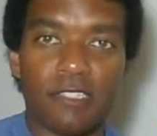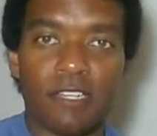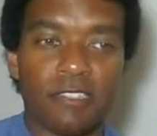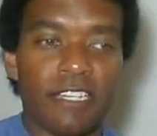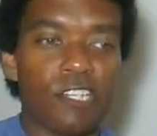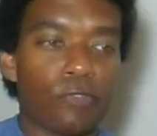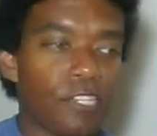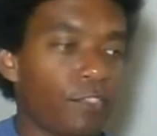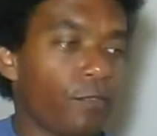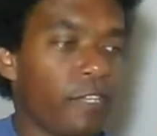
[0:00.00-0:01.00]
you know, that he
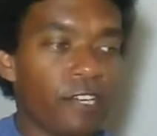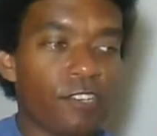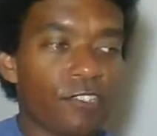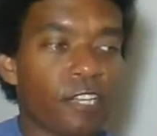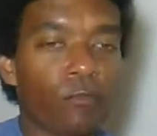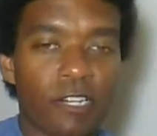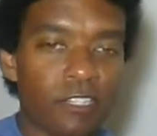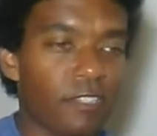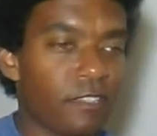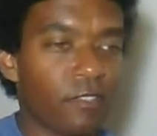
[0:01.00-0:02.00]
trusts for years, like
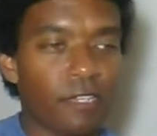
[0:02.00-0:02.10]
one